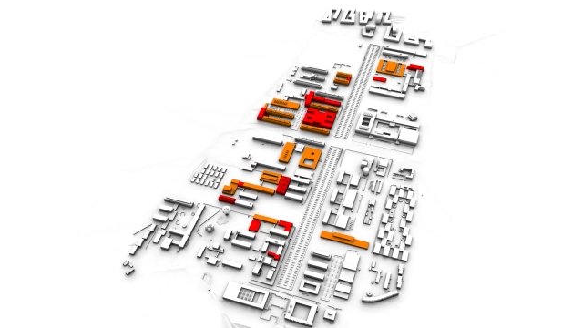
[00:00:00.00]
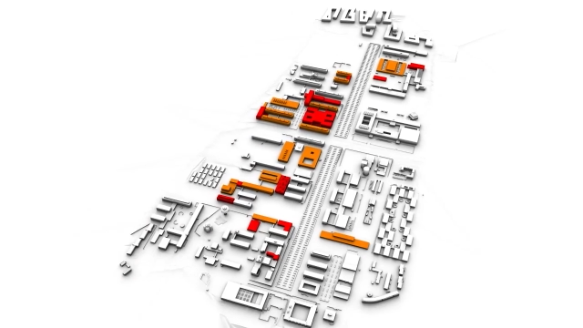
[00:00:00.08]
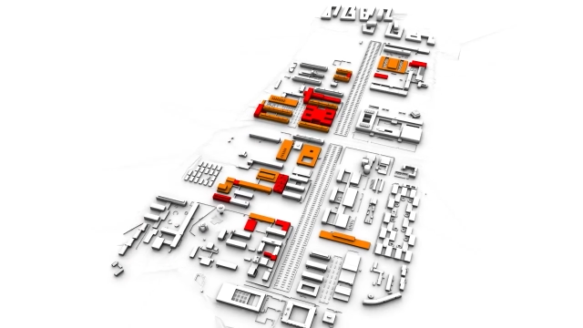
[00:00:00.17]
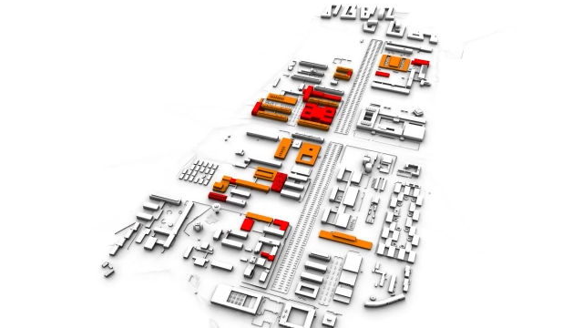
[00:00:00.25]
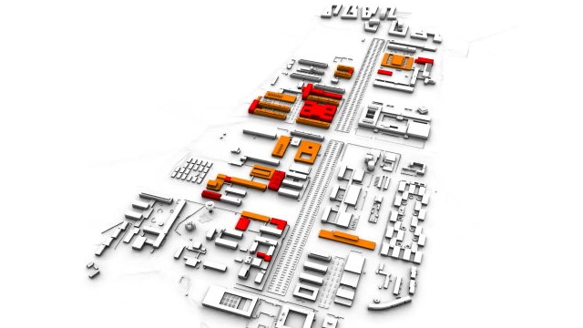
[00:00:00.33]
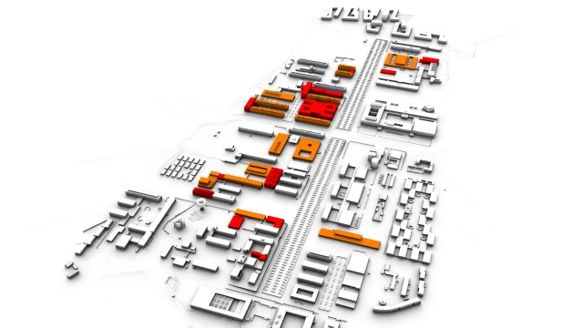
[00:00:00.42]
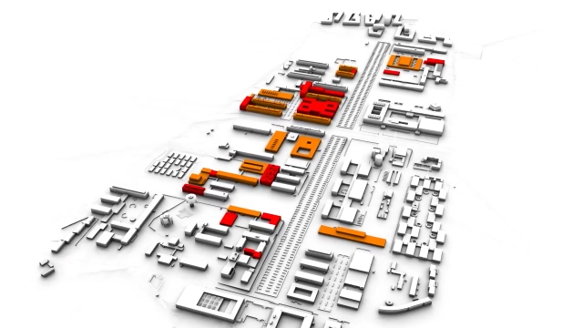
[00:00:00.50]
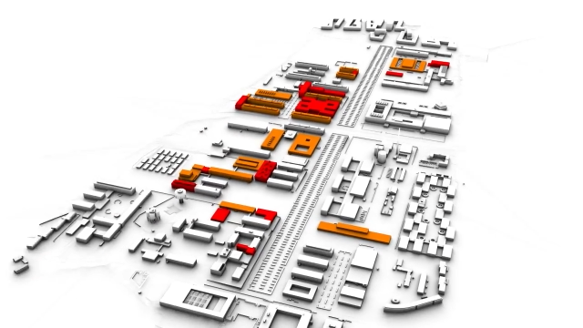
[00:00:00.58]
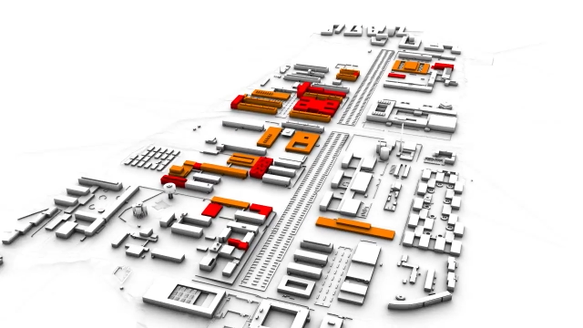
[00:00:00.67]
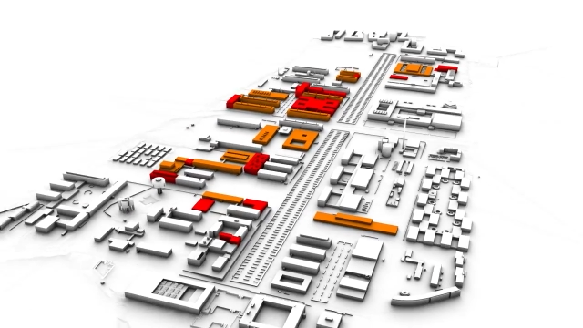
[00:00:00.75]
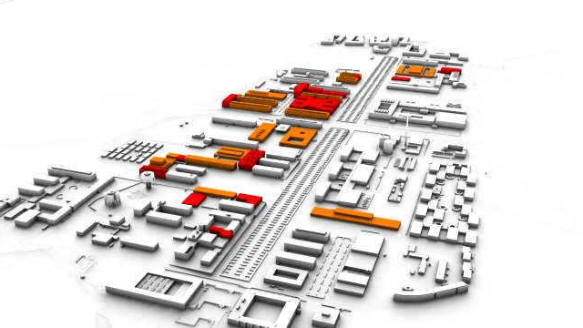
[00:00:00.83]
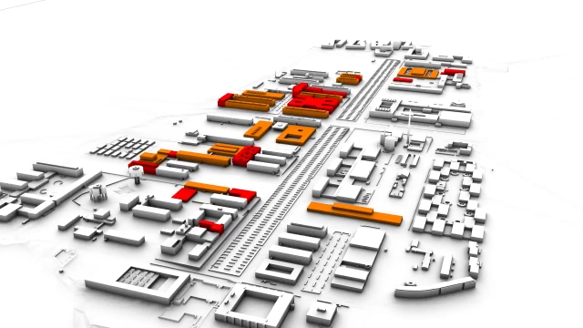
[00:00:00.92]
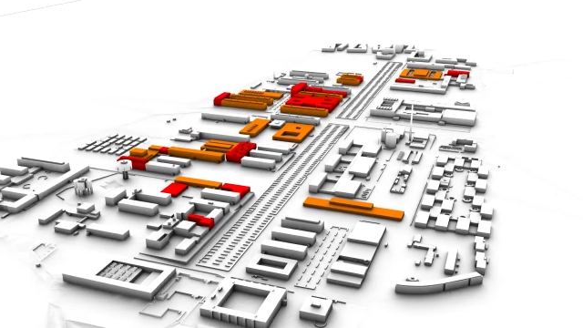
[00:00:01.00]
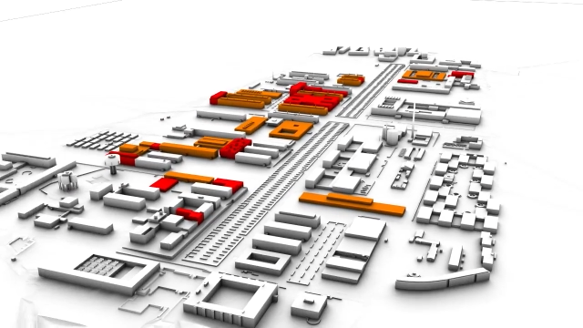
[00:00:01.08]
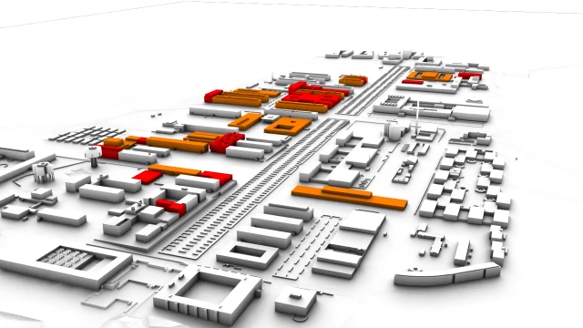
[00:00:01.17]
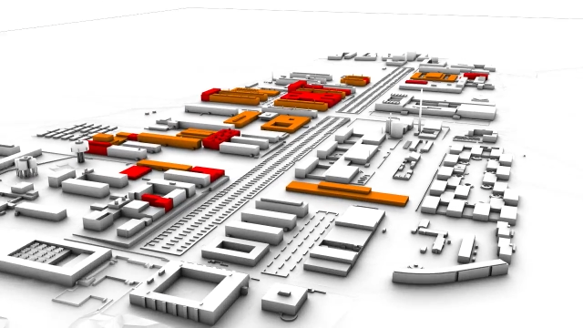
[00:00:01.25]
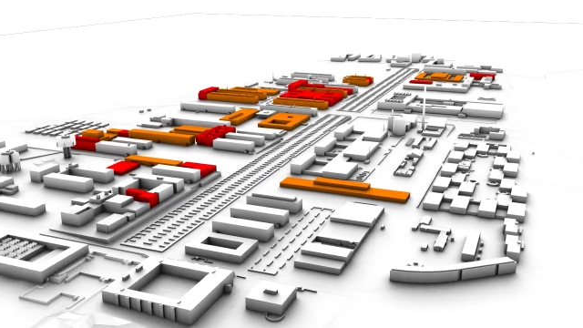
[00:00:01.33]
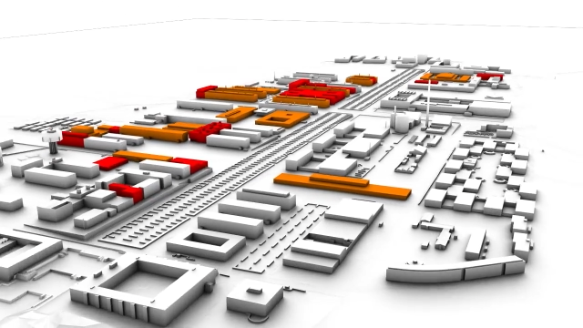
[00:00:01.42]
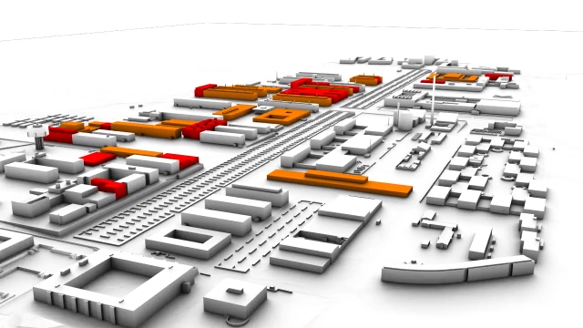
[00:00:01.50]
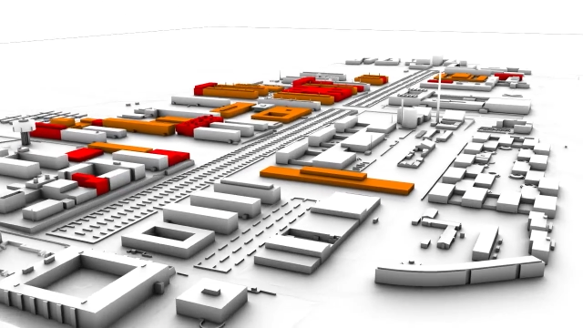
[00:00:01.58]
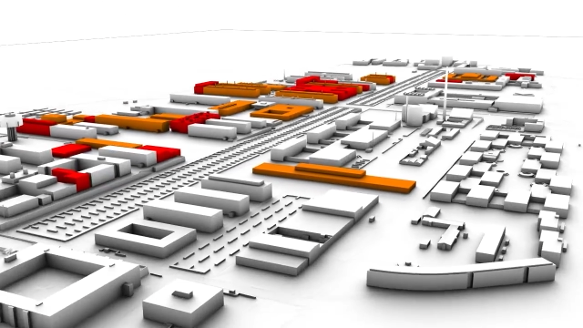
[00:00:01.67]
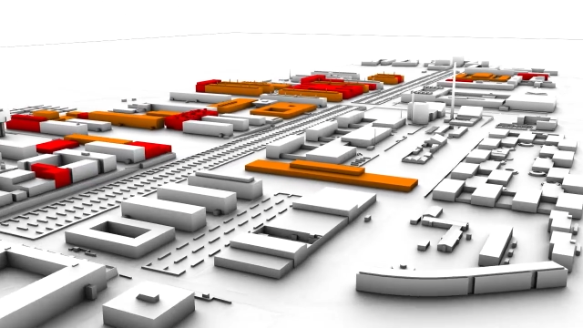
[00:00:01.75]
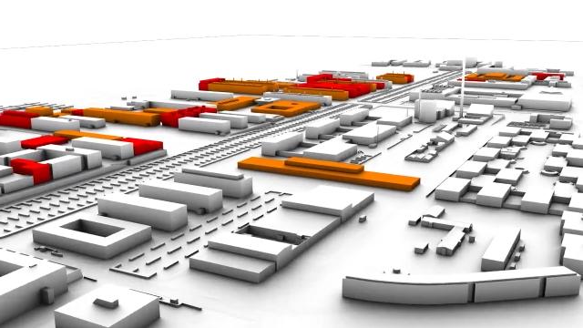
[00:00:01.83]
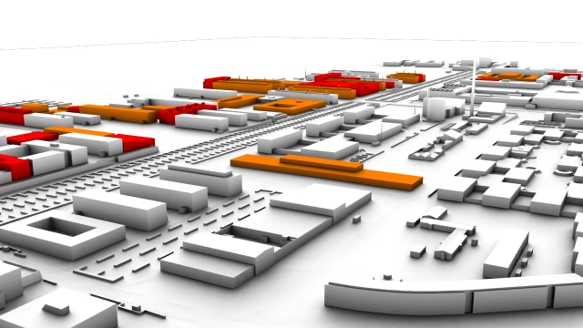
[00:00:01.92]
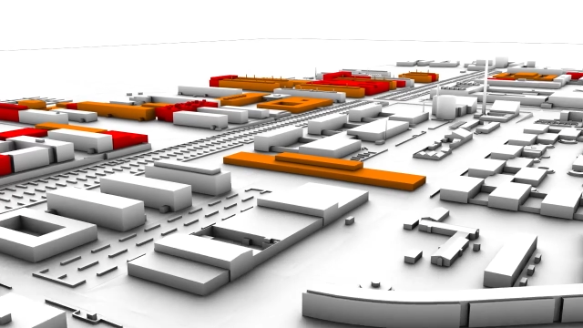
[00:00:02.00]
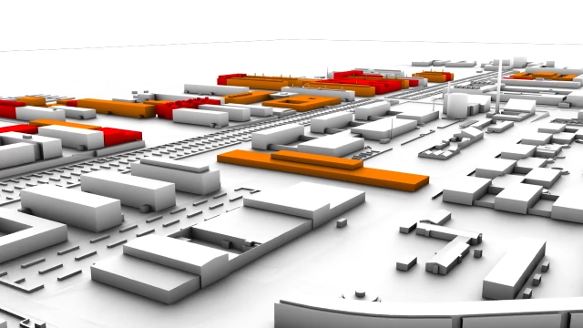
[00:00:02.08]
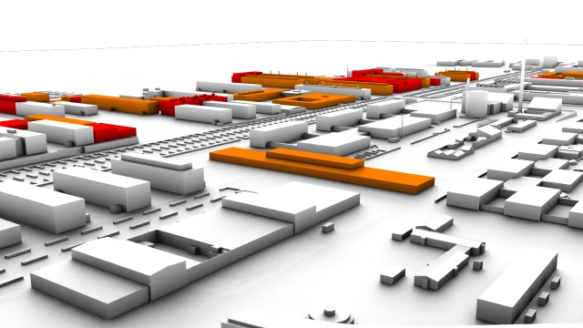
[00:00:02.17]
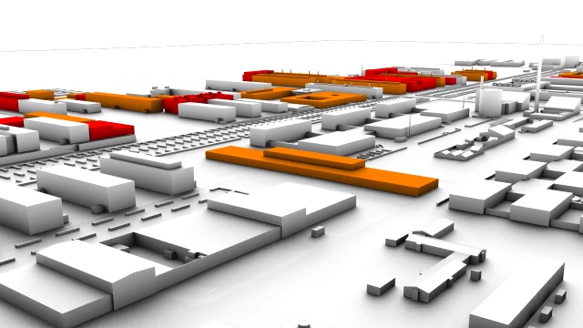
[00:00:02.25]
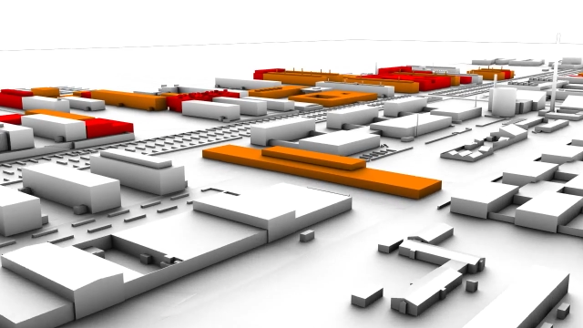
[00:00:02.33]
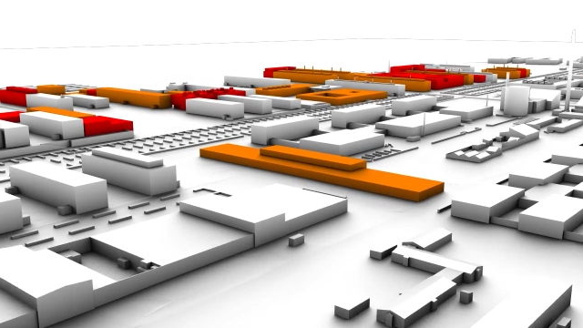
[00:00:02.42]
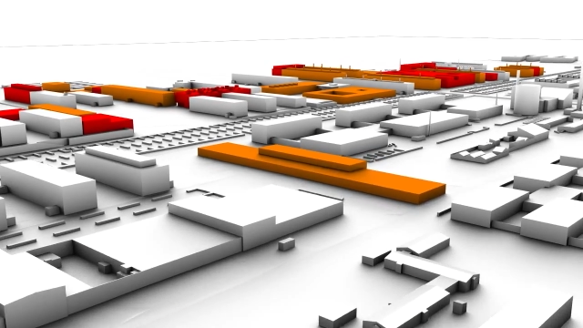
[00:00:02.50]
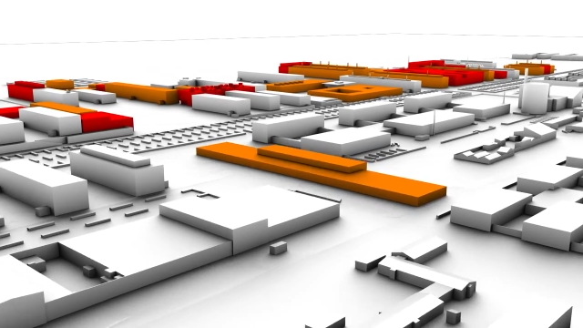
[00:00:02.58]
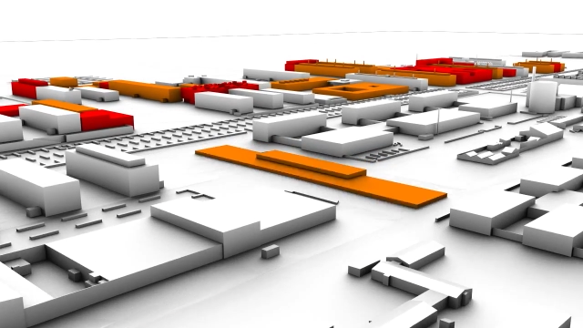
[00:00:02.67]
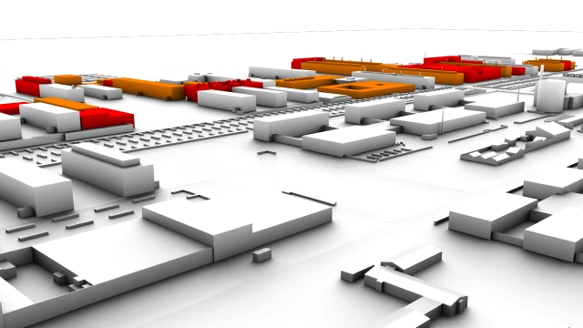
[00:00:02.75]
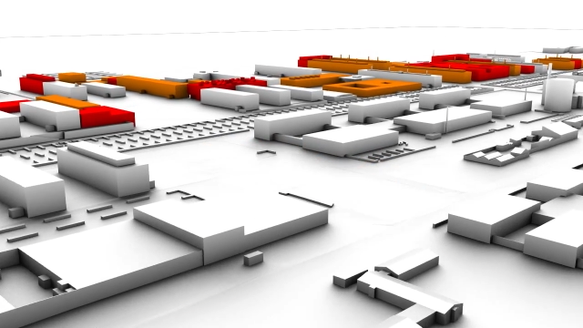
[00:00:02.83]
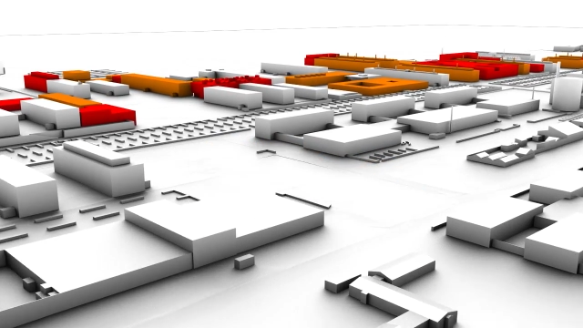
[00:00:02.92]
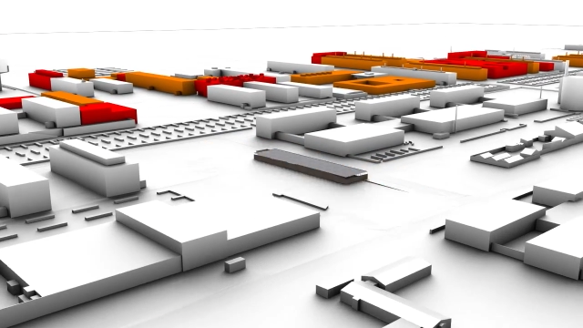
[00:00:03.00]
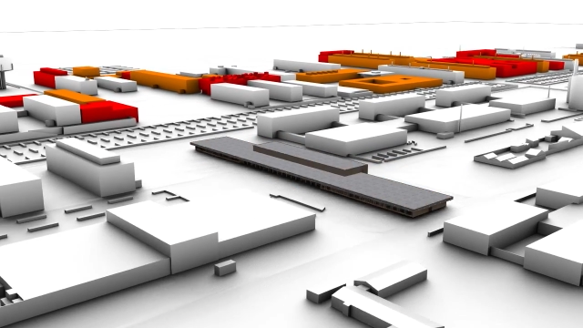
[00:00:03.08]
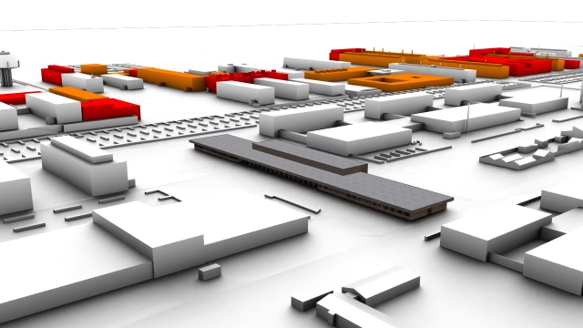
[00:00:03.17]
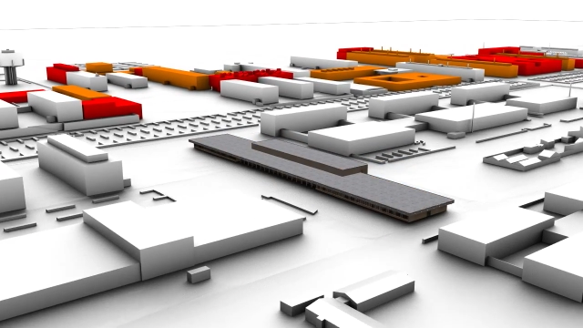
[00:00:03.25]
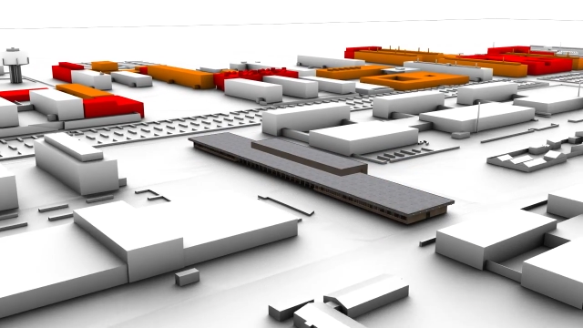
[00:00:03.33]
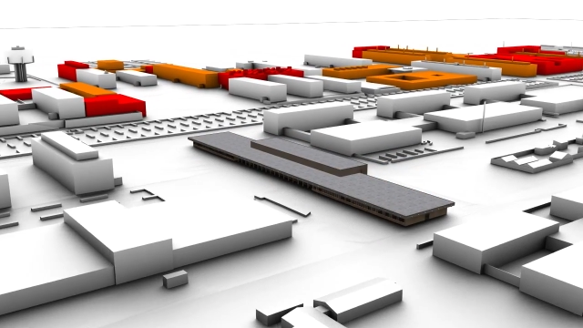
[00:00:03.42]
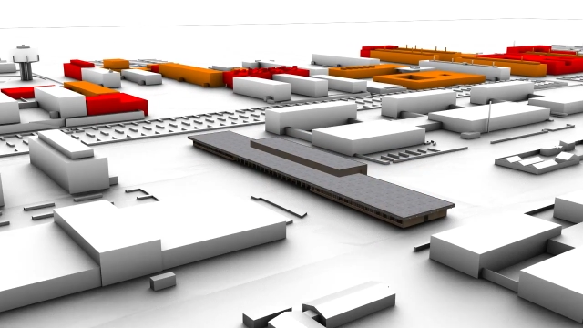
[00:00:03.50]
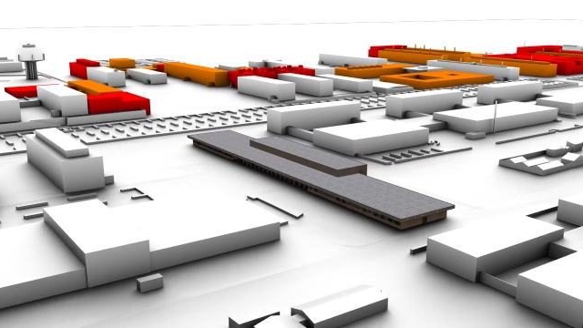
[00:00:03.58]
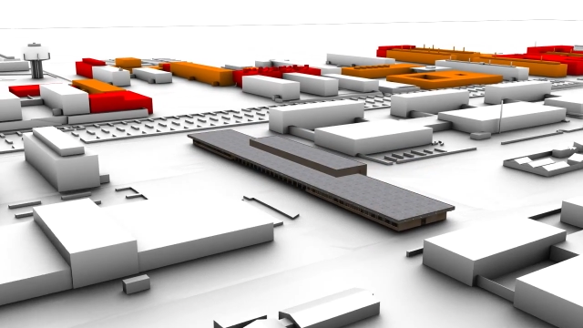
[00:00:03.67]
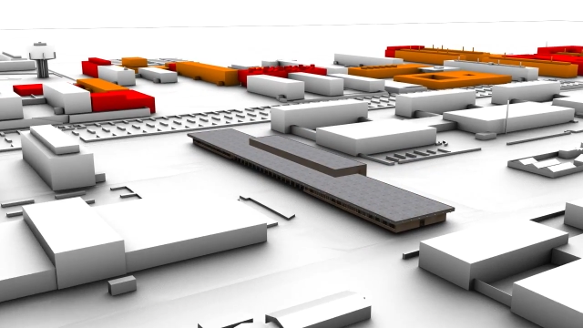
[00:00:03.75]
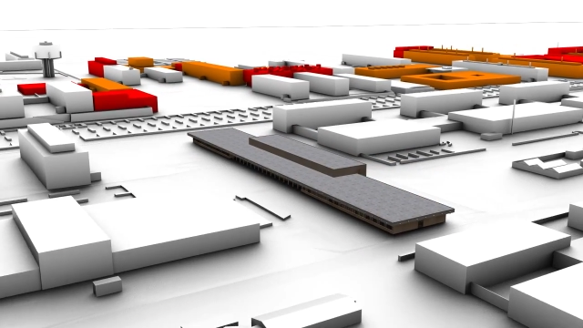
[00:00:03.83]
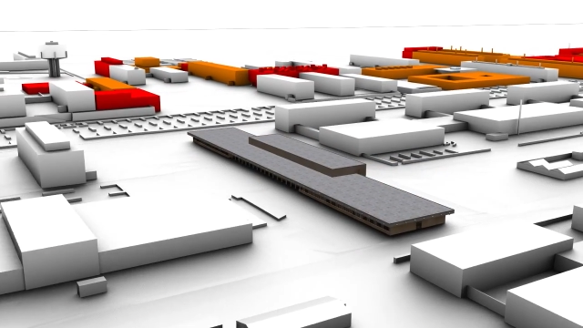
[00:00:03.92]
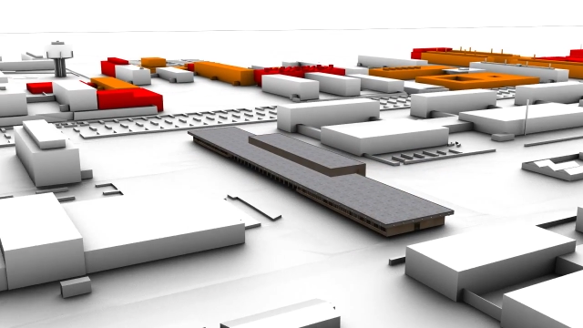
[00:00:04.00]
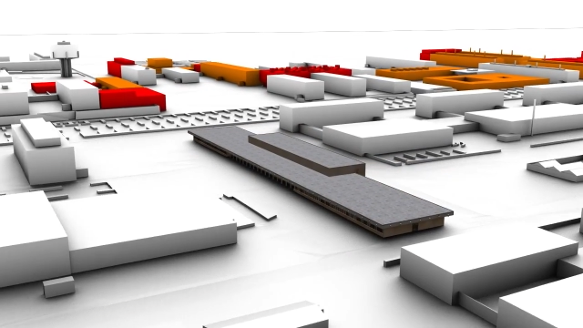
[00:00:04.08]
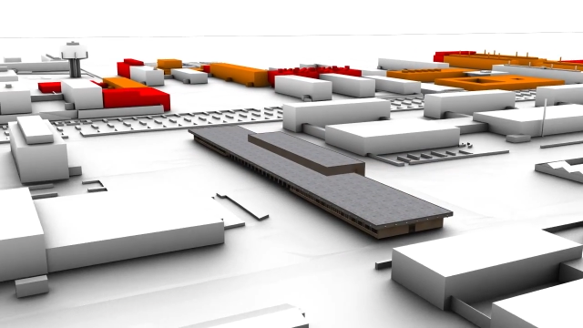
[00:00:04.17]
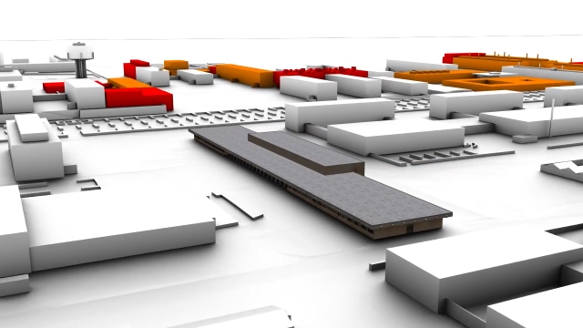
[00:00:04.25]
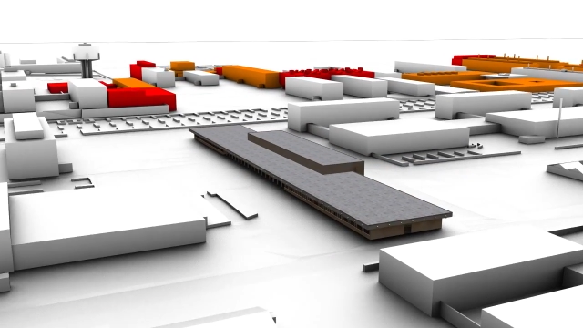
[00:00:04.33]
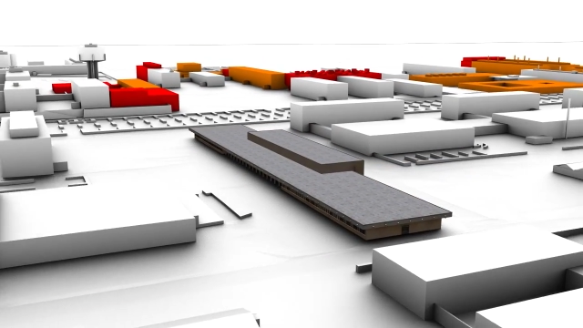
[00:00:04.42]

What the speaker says: Nobody's mouth can be seen.